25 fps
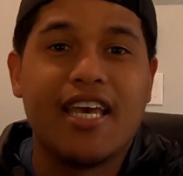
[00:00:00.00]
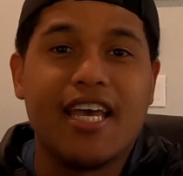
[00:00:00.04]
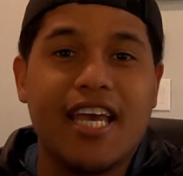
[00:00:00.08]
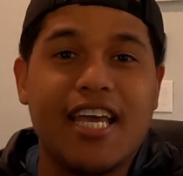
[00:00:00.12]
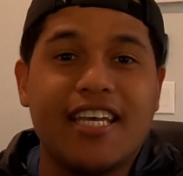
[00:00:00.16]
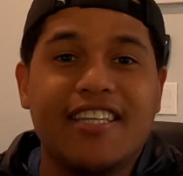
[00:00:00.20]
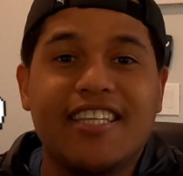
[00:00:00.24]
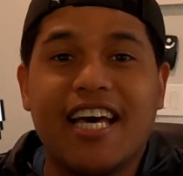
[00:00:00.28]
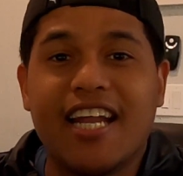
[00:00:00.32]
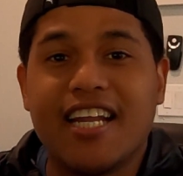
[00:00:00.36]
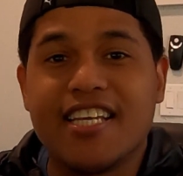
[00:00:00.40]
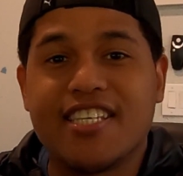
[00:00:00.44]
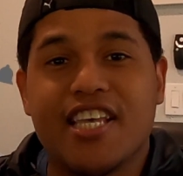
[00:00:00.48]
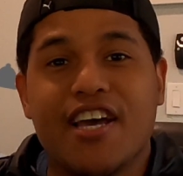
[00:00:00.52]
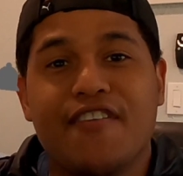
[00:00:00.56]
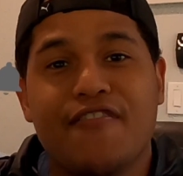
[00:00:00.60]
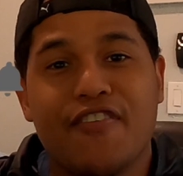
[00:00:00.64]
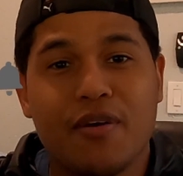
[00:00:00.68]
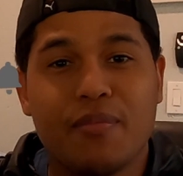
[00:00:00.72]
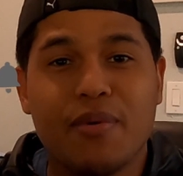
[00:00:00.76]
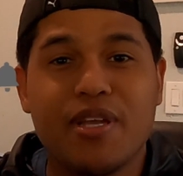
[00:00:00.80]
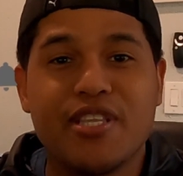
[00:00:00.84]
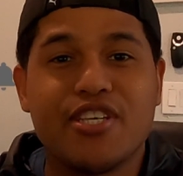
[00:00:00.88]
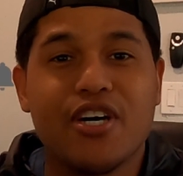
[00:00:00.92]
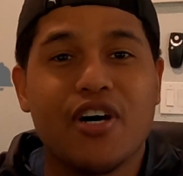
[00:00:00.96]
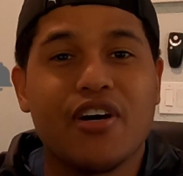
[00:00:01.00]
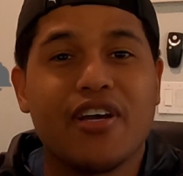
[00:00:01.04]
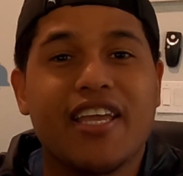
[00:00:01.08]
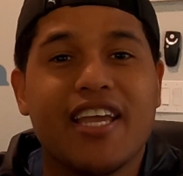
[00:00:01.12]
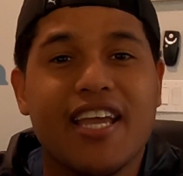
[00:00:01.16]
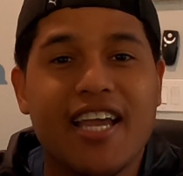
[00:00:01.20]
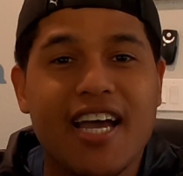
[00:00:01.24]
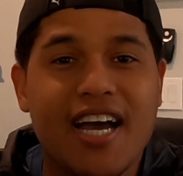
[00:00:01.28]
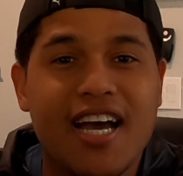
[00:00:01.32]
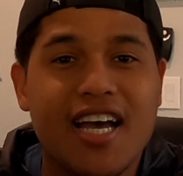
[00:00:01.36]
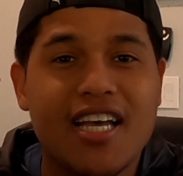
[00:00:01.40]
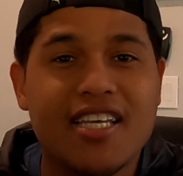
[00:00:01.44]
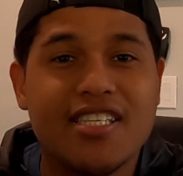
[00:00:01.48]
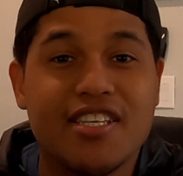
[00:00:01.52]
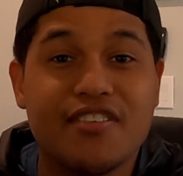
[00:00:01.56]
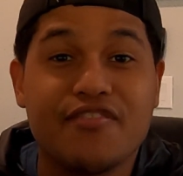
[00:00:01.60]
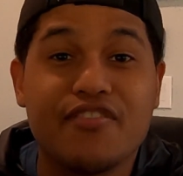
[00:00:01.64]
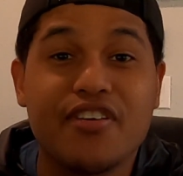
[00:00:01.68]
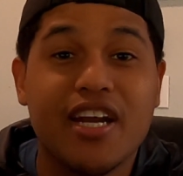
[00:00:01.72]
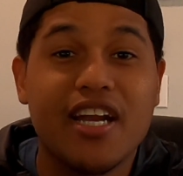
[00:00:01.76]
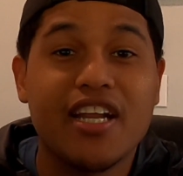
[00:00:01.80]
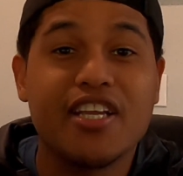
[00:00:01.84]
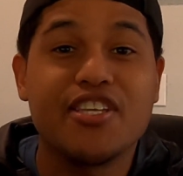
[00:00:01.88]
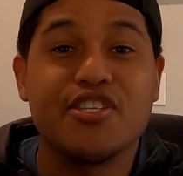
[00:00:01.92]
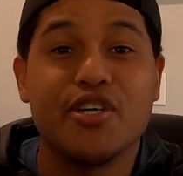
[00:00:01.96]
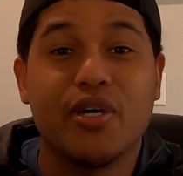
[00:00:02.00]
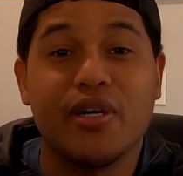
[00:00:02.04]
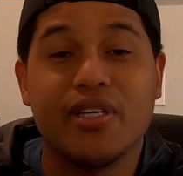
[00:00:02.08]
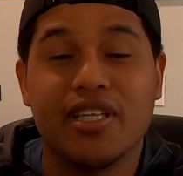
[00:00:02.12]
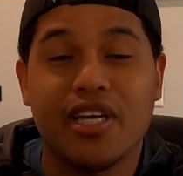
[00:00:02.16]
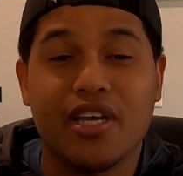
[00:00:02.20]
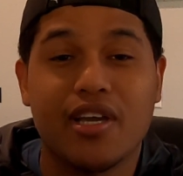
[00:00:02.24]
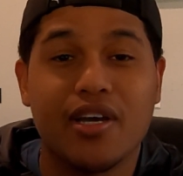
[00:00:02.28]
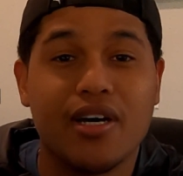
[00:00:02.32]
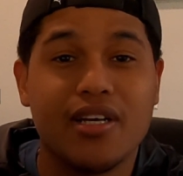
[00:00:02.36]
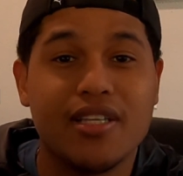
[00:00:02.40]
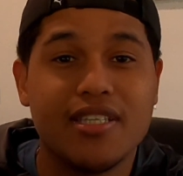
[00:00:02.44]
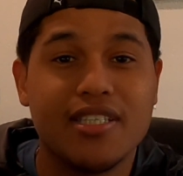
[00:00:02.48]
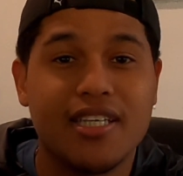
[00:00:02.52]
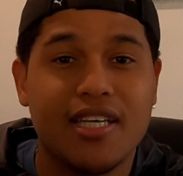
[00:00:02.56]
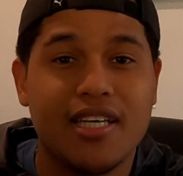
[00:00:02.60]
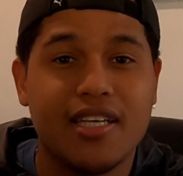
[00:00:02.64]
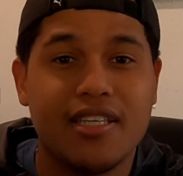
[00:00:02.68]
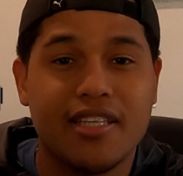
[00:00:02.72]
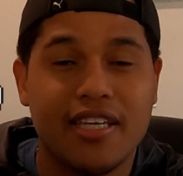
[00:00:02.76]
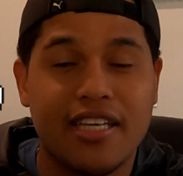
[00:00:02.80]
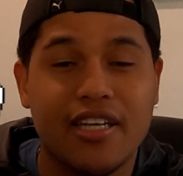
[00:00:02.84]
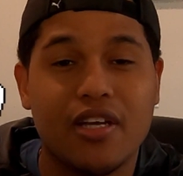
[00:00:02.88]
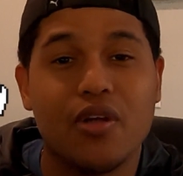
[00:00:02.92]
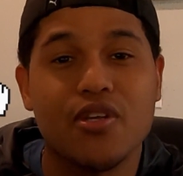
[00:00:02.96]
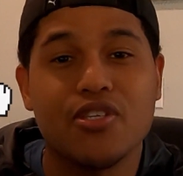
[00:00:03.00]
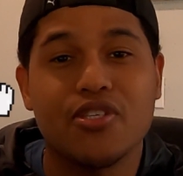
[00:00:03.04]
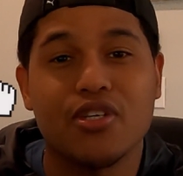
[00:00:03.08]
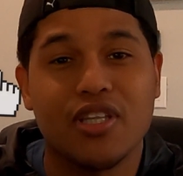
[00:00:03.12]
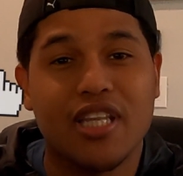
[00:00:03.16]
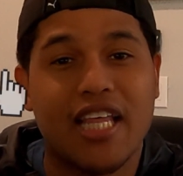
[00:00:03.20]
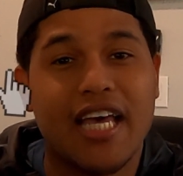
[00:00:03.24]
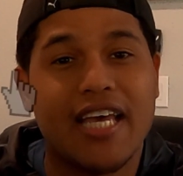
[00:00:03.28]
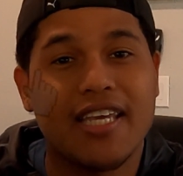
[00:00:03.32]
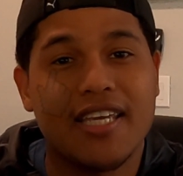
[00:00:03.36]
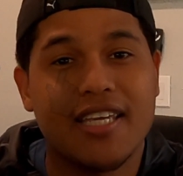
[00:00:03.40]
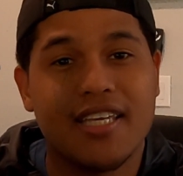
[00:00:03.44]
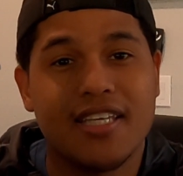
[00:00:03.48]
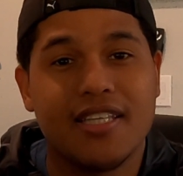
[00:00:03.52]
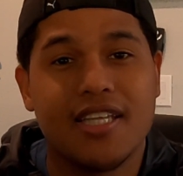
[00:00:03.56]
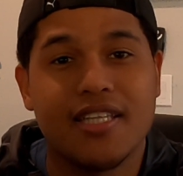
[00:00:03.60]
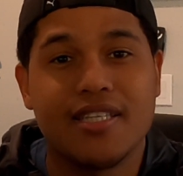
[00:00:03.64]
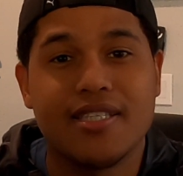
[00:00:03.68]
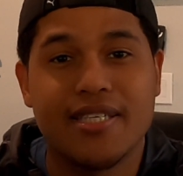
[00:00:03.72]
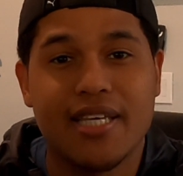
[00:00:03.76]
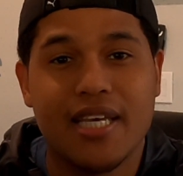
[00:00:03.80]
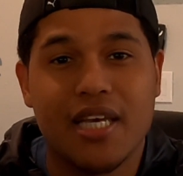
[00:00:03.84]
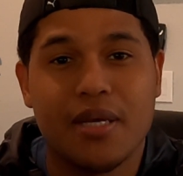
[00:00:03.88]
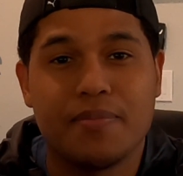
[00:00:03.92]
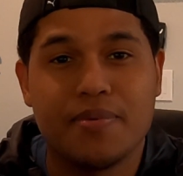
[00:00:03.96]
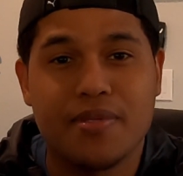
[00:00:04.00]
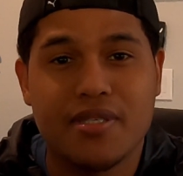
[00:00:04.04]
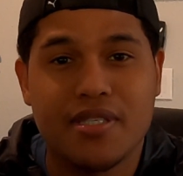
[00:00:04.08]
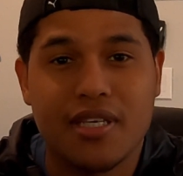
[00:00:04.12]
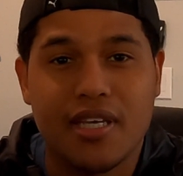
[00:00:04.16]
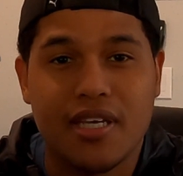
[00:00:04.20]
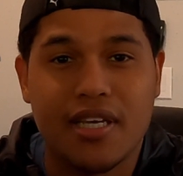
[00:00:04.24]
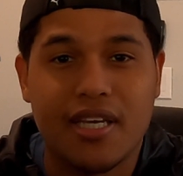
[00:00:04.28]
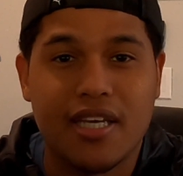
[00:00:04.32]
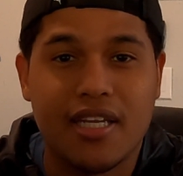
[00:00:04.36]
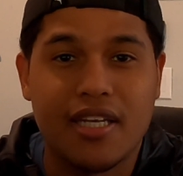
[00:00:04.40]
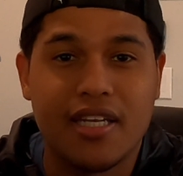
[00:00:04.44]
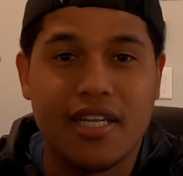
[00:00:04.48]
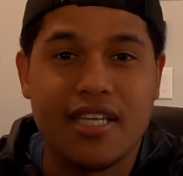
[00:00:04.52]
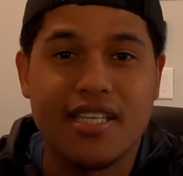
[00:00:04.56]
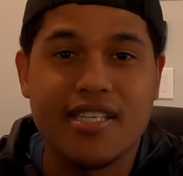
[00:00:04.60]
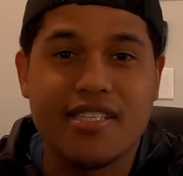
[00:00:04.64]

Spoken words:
And that is it for me talking, guys. If you're enjoying the content and also liking the tips and